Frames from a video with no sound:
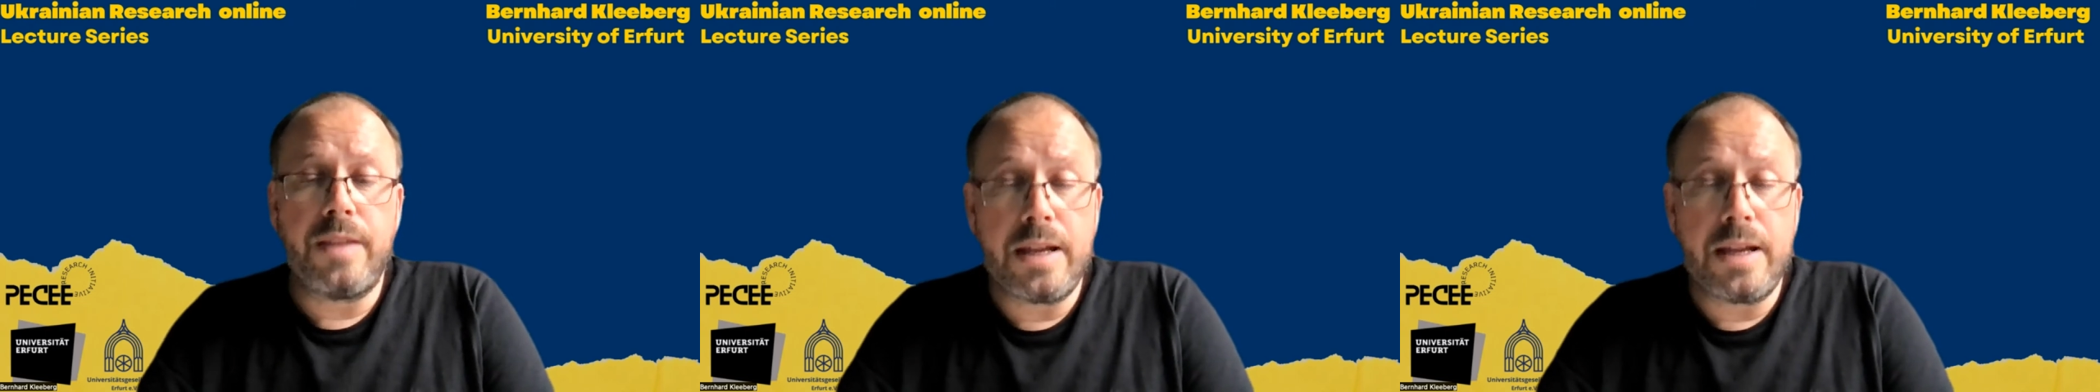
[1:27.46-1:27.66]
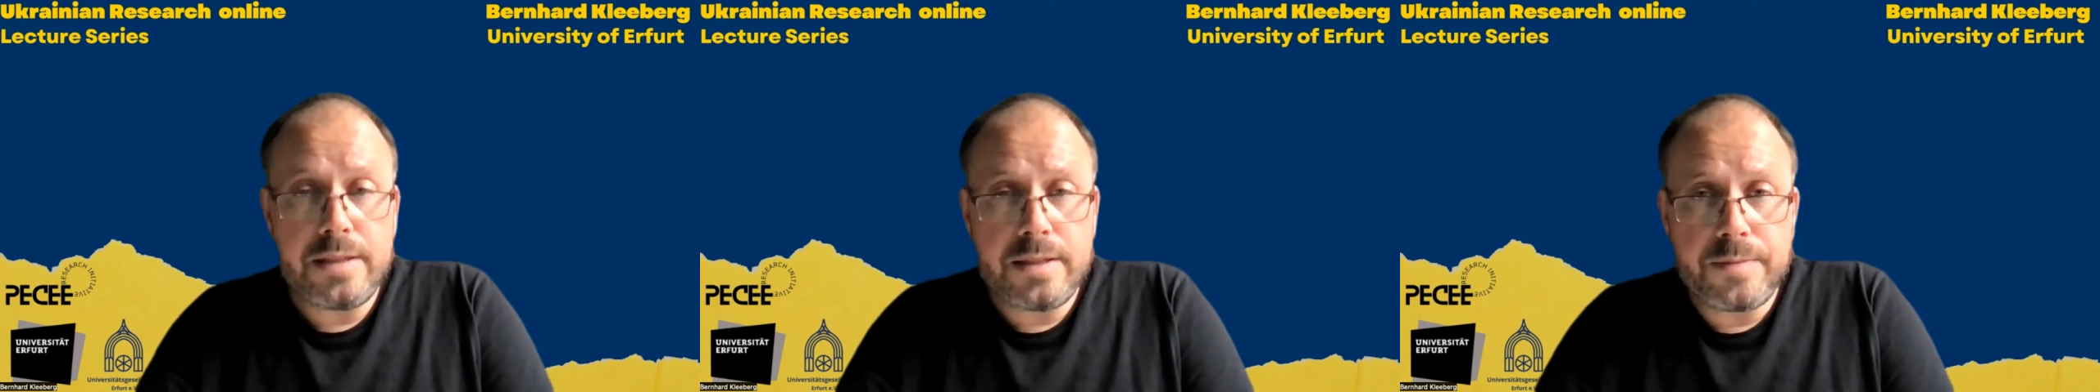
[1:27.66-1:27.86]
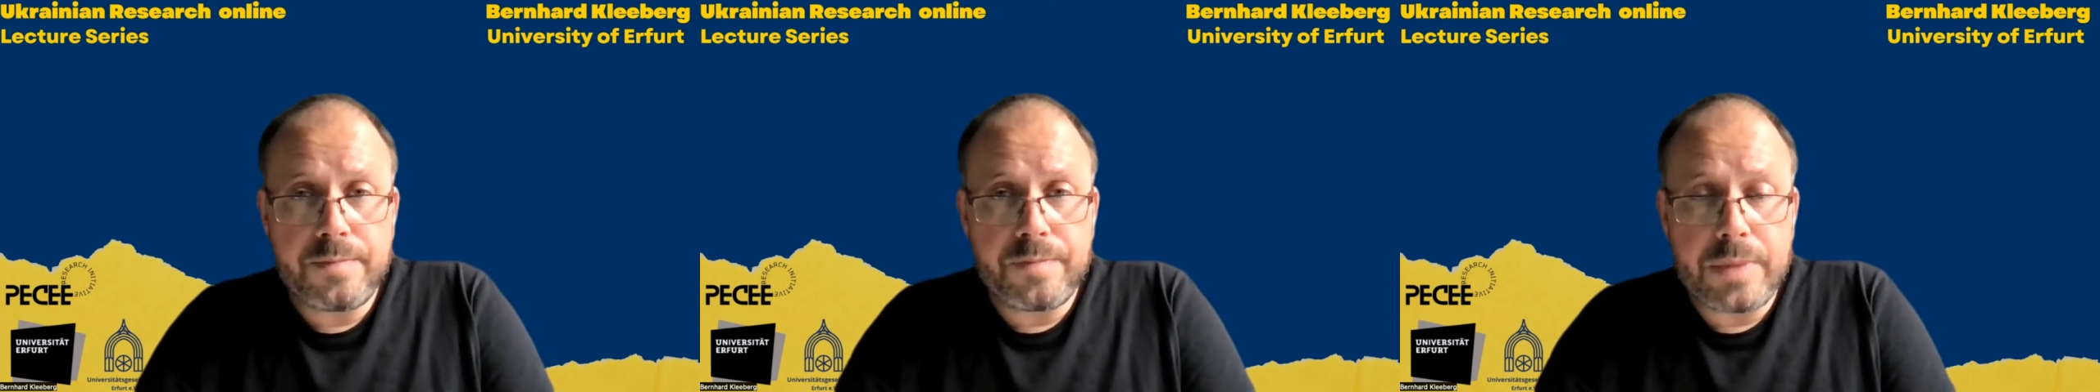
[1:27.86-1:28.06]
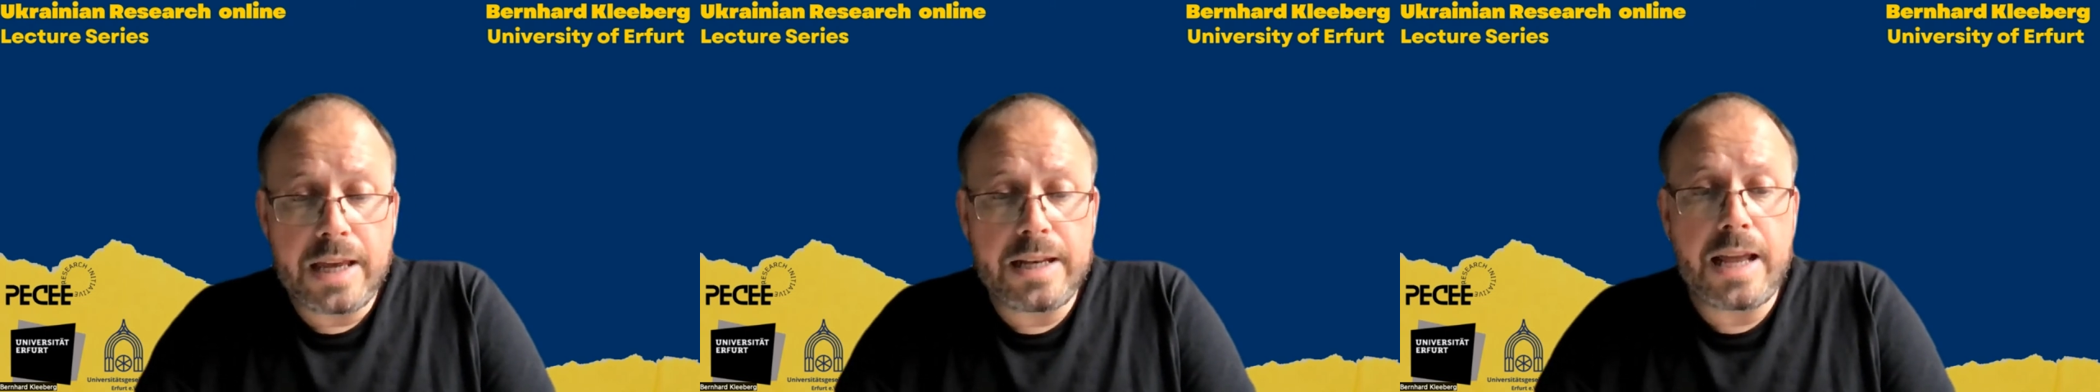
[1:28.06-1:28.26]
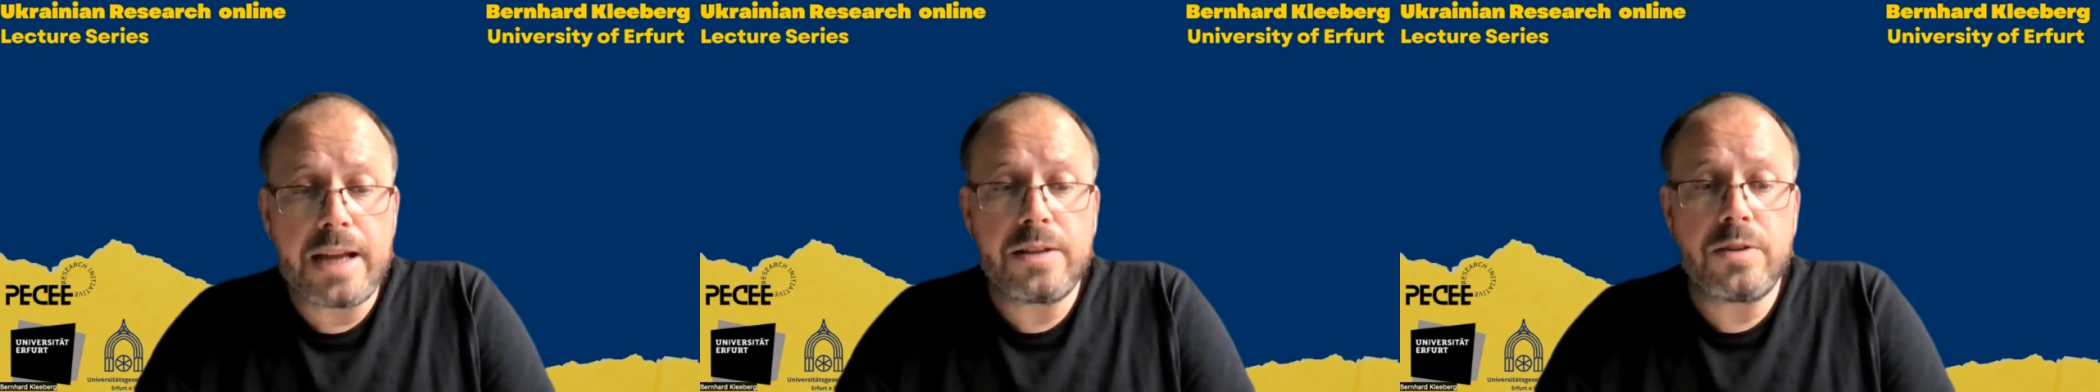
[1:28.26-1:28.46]
Thus,
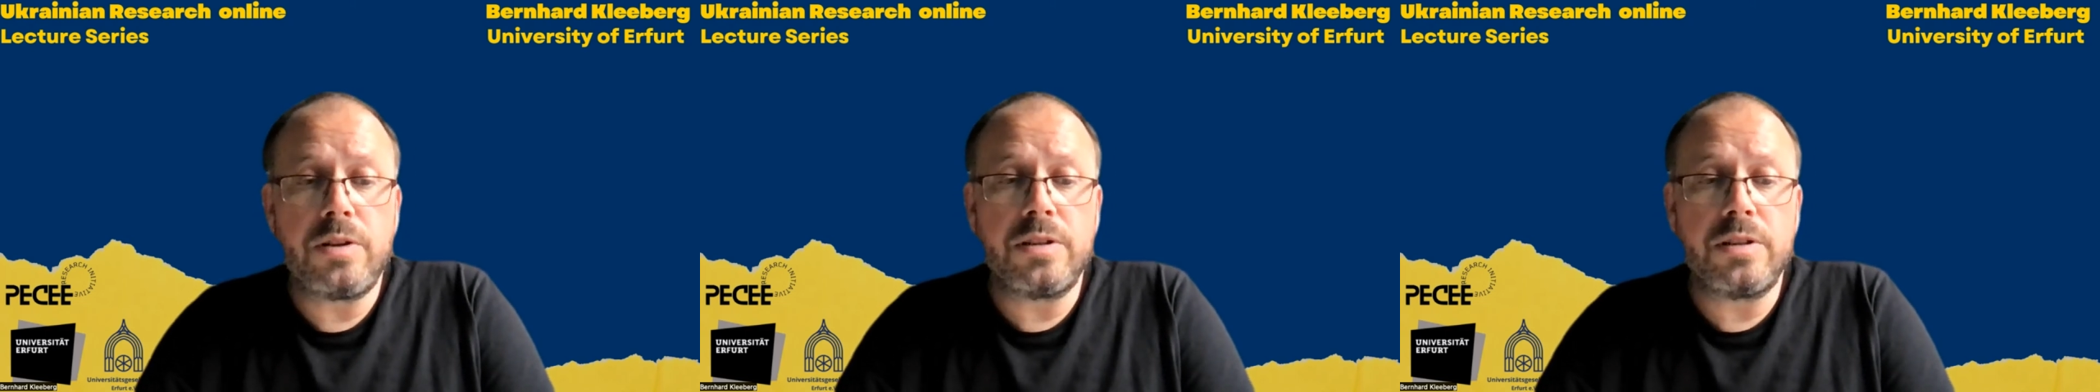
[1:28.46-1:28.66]
I'd like to